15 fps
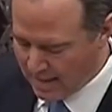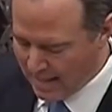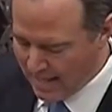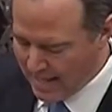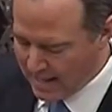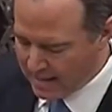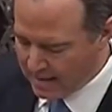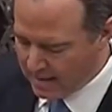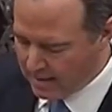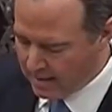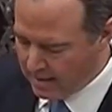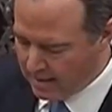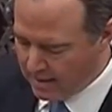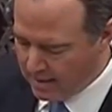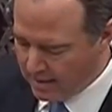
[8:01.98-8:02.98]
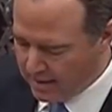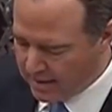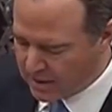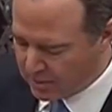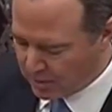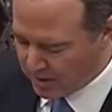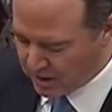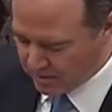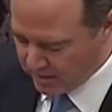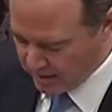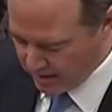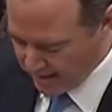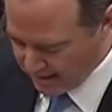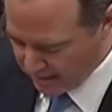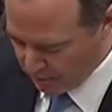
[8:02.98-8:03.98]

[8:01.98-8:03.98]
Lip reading: And this brings me to the last